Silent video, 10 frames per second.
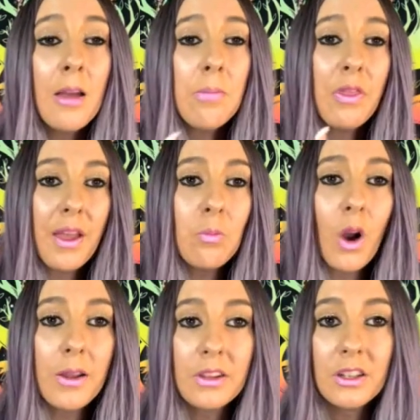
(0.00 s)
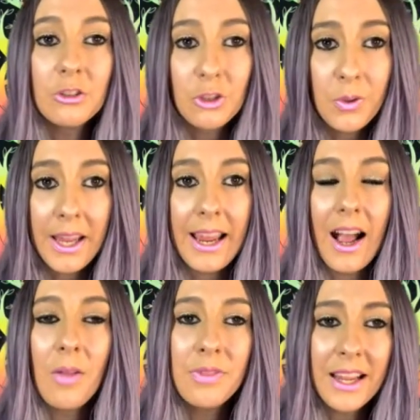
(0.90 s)
But then what I'm going to do here,
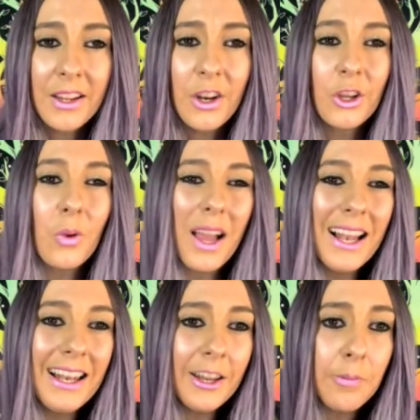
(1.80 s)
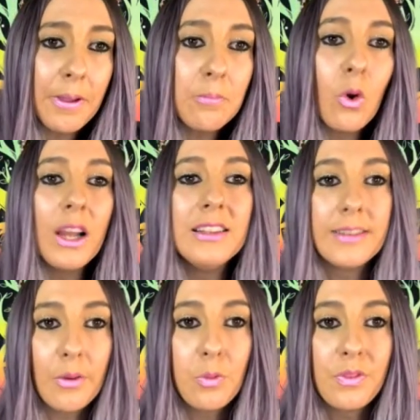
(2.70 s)
I'm then going to go a little bit more in
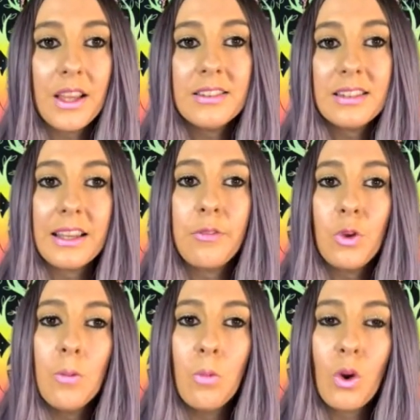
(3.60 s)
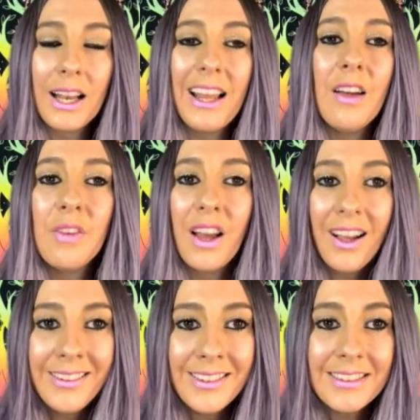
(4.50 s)
depth with this to give you a more clear of an
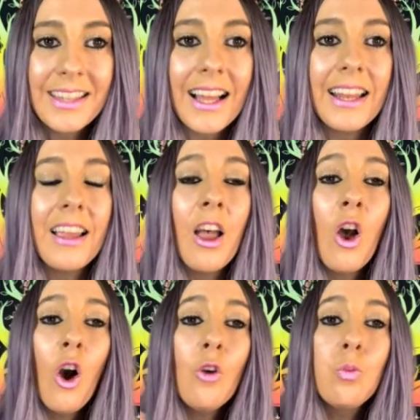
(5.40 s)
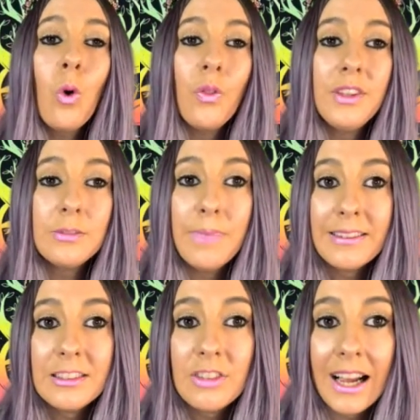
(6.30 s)
understanding of what this
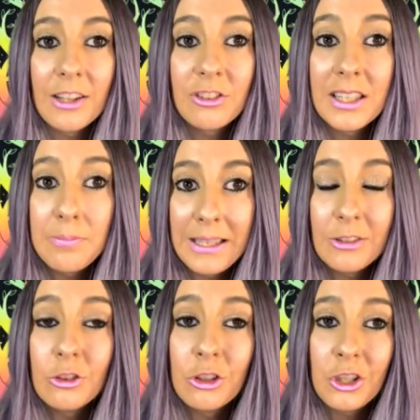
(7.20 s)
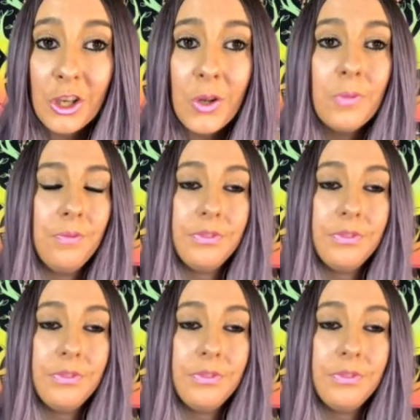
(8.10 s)
message actually means to you.